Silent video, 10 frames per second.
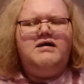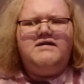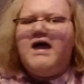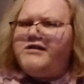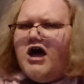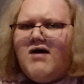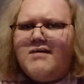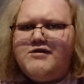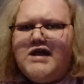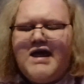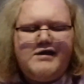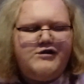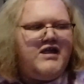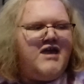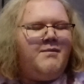That's how I'm saying
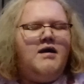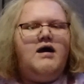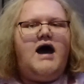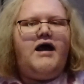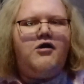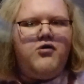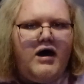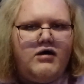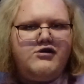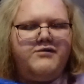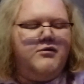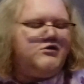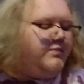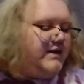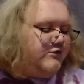his name. I don't know how you're
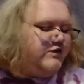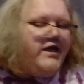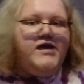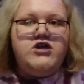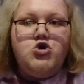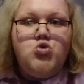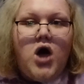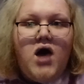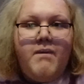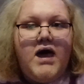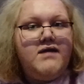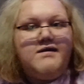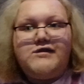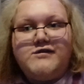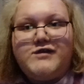supposed to pronounce it. Yuhaba
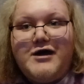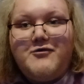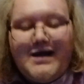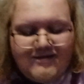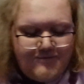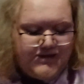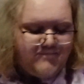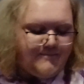doesn't sound right to me.